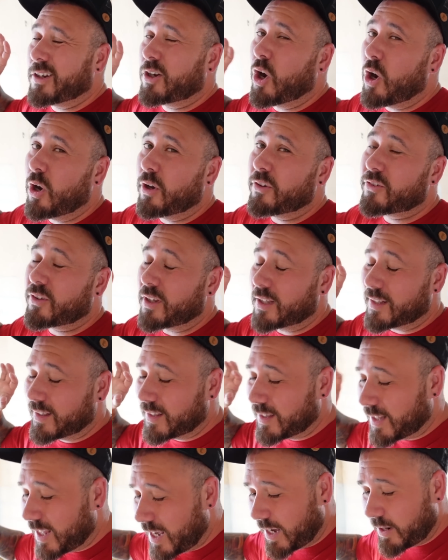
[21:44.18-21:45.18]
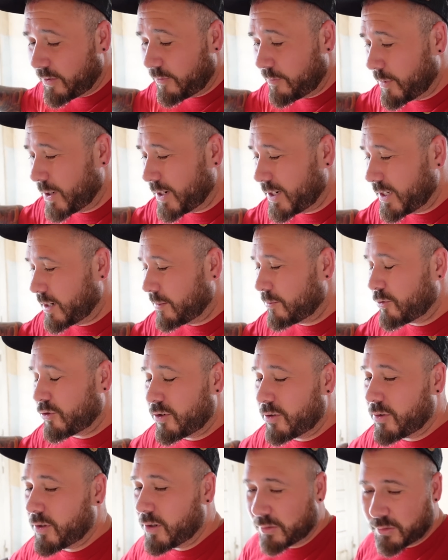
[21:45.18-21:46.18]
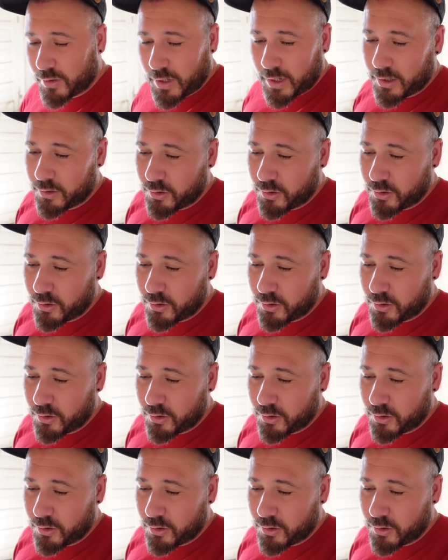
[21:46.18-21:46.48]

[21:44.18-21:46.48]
costs a lot of money. I'm sure there's like